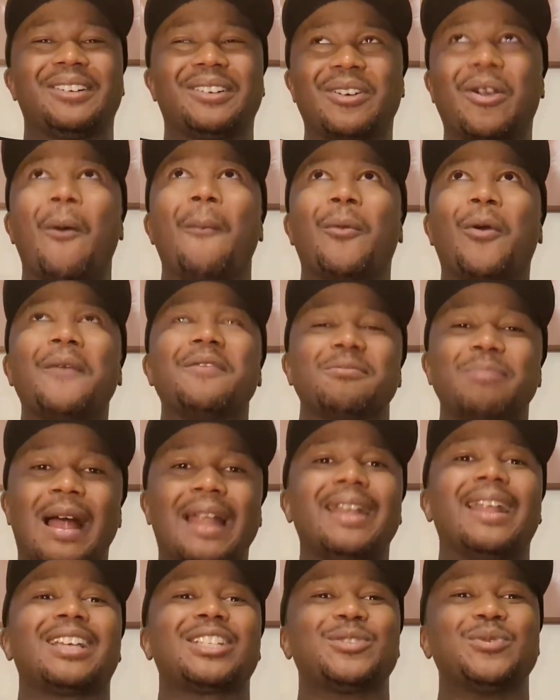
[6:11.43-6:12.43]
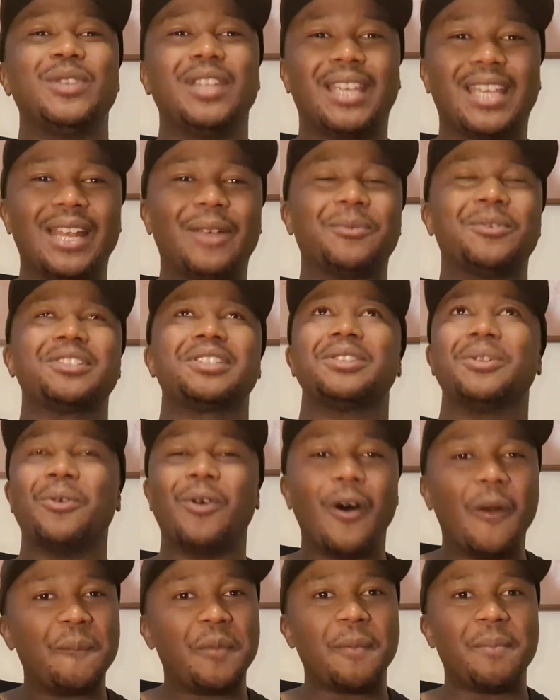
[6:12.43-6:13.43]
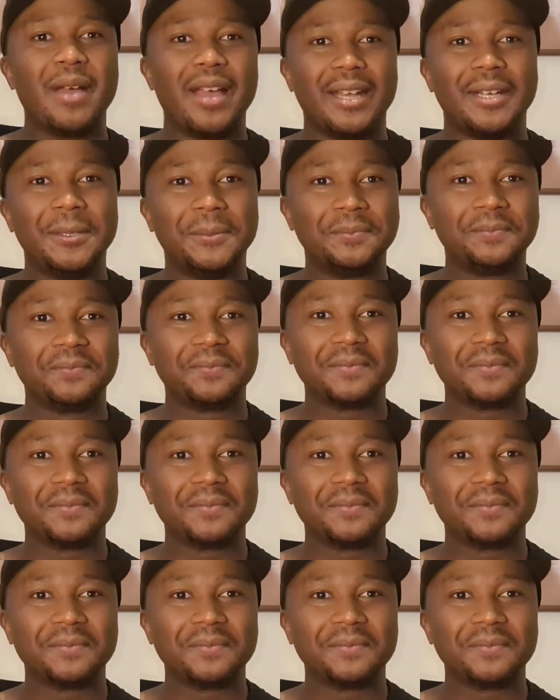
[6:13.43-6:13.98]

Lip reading: comes back next week and we're still unprepared.